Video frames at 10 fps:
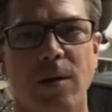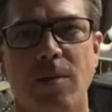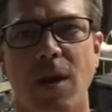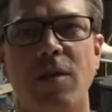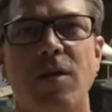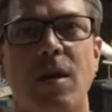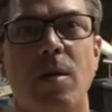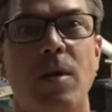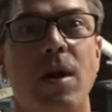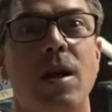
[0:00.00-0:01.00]
make you think, oh
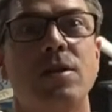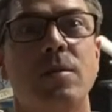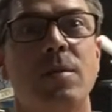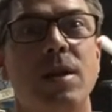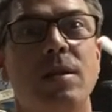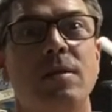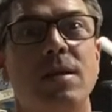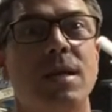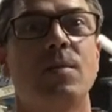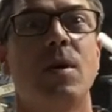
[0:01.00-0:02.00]
my God, it's going to be
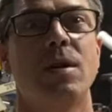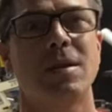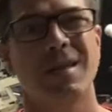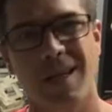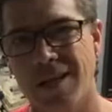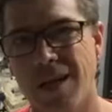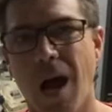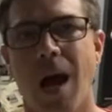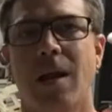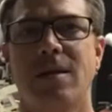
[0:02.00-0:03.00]
6 months, because it's
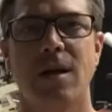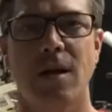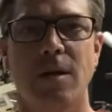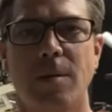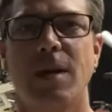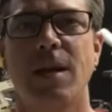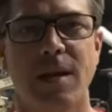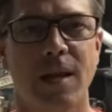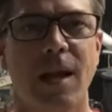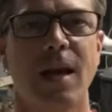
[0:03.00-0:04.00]
not. It's not going to be
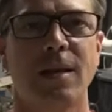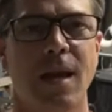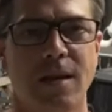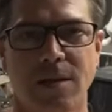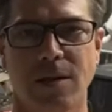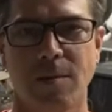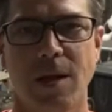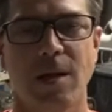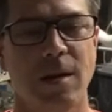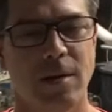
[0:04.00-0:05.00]
anything like that. It's going to
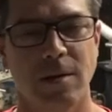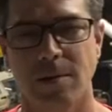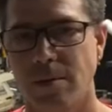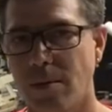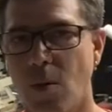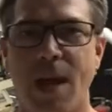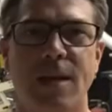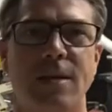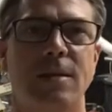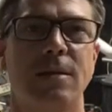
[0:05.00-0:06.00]
be
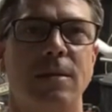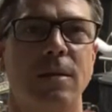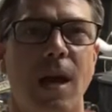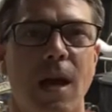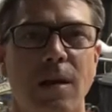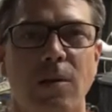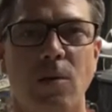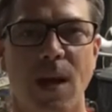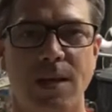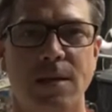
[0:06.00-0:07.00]
weeks, okay?
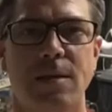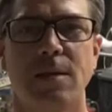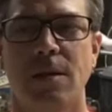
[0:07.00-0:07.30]
Weeks.